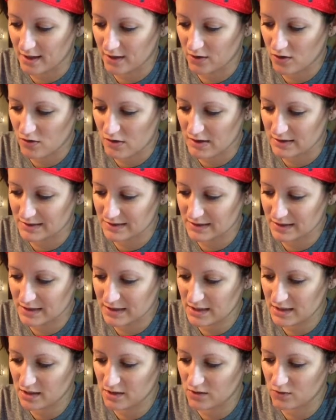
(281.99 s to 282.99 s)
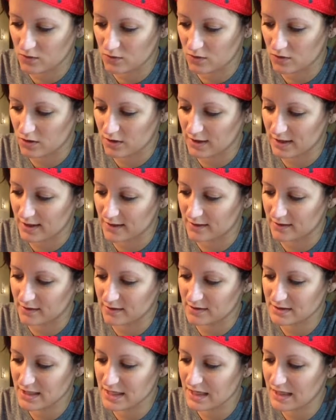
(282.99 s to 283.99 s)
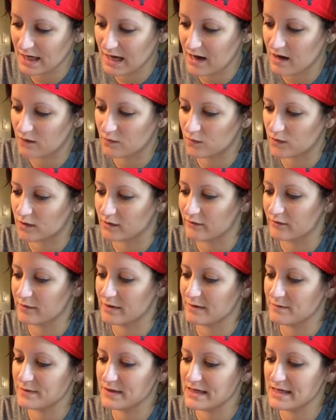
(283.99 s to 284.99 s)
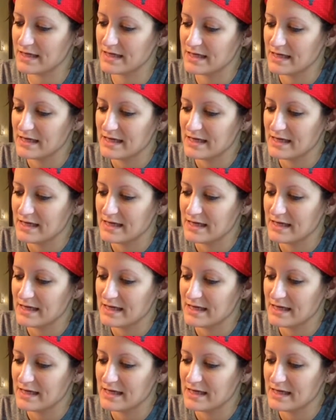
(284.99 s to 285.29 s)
go out to eat or get takeout, whatever it may be.